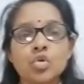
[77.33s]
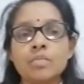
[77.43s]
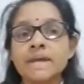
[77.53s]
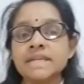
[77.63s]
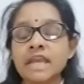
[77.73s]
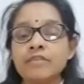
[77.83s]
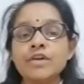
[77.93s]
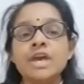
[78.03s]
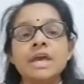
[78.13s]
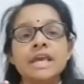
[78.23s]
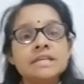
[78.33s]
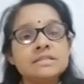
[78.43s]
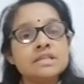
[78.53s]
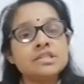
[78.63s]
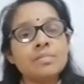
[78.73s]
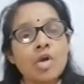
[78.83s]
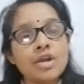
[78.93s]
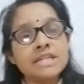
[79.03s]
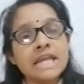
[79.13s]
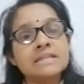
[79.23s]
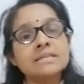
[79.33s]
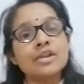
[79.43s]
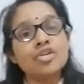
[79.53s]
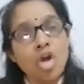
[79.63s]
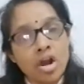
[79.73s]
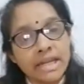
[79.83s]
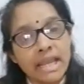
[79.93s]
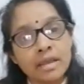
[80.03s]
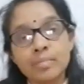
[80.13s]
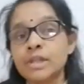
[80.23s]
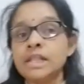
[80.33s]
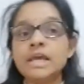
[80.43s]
but if his subordinates are not able,